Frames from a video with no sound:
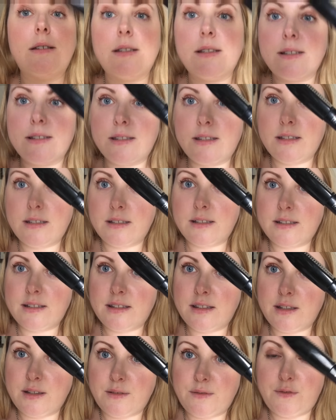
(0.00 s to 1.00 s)
is
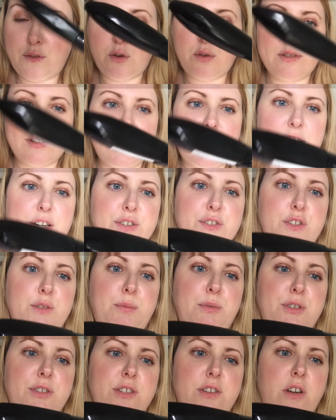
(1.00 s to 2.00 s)
the False Lash
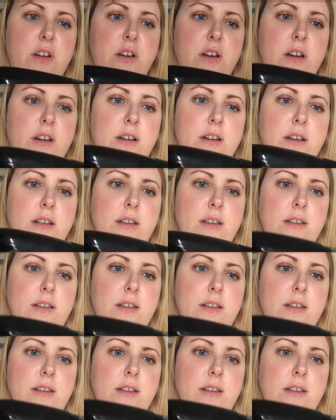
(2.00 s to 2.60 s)
Superstar